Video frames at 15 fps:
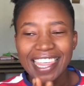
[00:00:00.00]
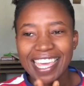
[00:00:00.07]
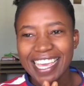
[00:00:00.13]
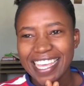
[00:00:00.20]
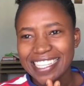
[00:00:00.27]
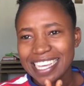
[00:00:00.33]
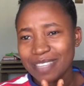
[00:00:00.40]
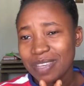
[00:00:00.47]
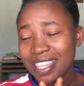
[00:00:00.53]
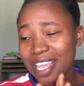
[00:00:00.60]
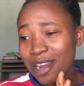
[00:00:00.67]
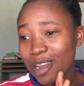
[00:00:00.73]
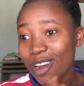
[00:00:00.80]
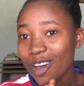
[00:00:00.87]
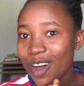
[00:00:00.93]
think it has been
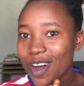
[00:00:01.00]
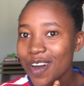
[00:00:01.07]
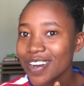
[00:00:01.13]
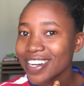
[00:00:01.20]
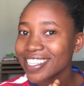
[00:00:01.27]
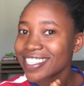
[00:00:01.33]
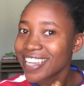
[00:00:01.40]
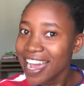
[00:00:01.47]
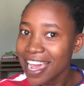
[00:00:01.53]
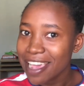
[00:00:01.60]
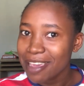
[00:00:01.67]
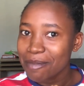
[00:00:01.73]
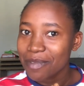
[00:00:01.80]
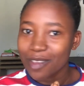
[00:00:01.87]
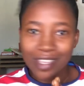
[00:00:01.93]
a long
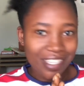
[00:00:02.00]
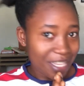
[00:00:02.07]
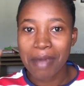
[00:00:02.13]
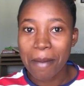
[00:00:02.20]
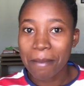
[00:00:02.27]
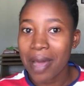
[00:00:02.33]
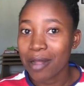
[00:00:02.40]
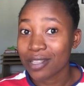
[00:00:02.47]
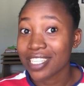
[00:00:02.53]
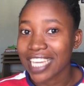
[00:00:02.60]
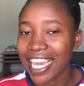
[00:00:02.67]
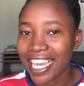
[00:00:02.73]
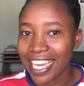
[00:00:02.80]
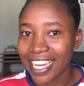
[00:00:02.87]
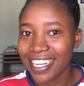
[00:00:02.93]
time. You see my mouth
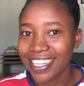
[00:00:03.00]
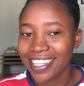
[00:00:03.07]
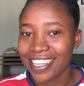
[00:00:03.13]
shaking.